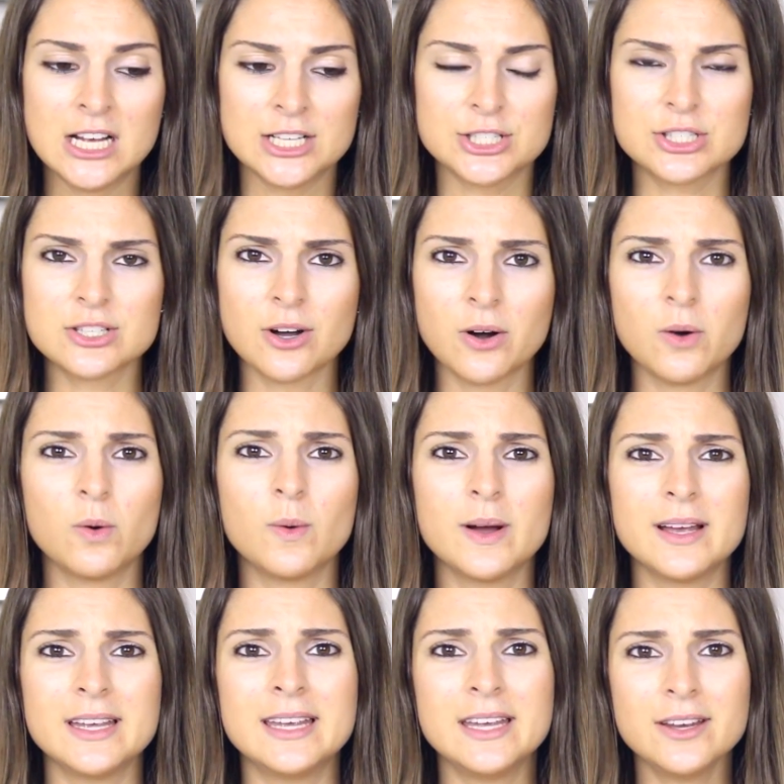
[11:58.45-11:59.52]
So
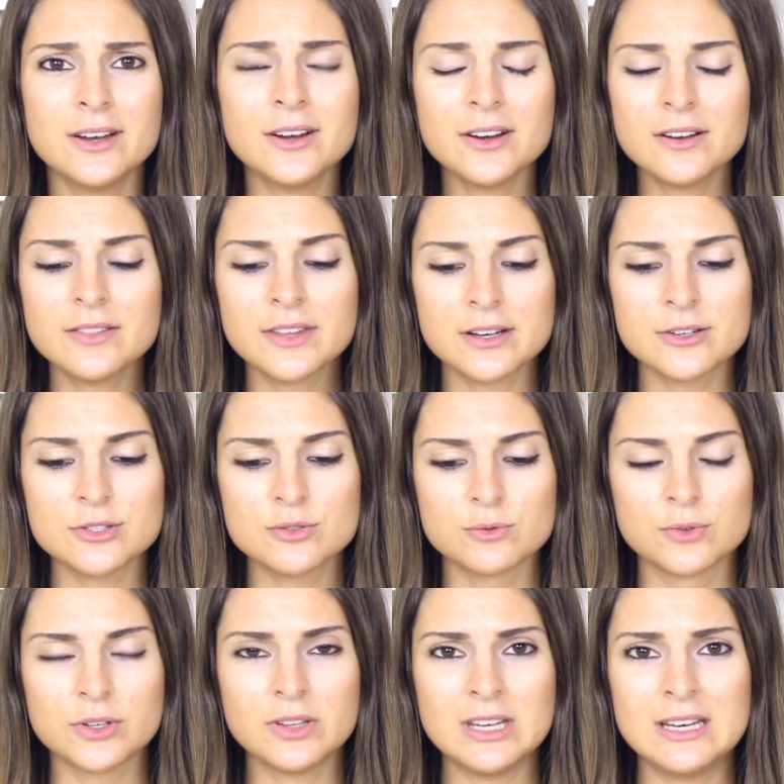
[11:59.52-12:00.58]
here there's
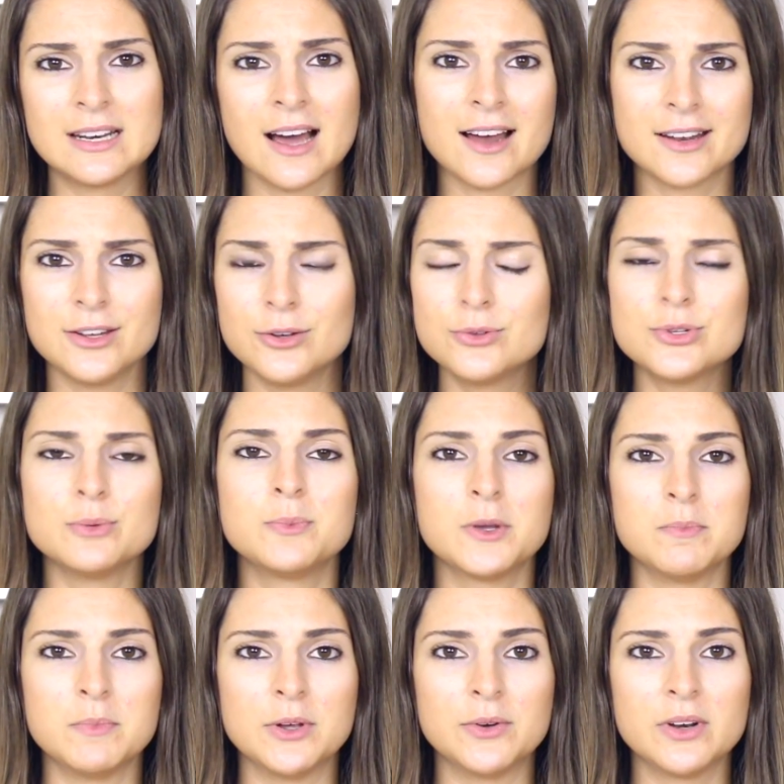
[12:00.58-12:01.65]
really not a YouTube
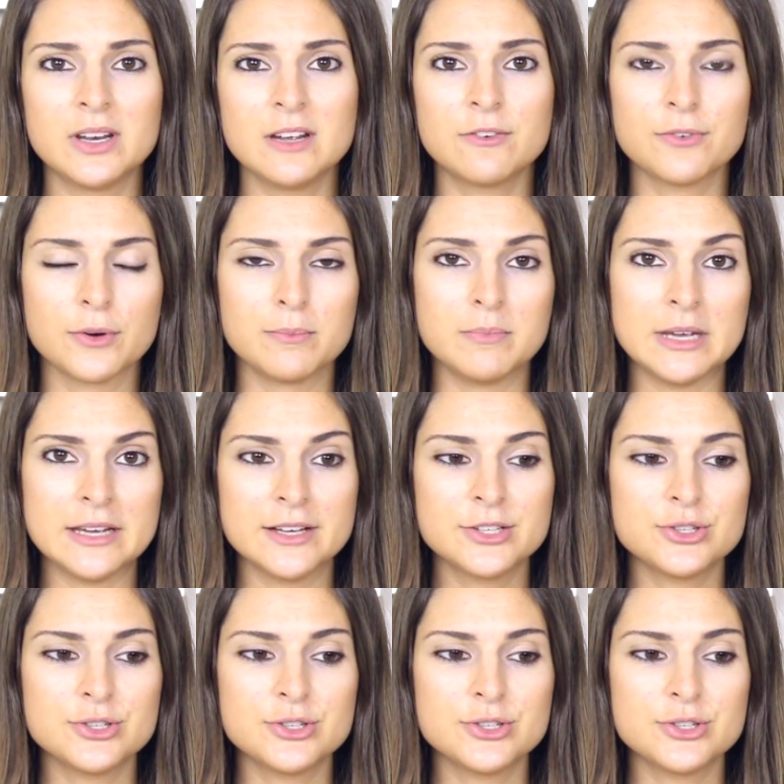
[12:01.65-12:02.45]
community for me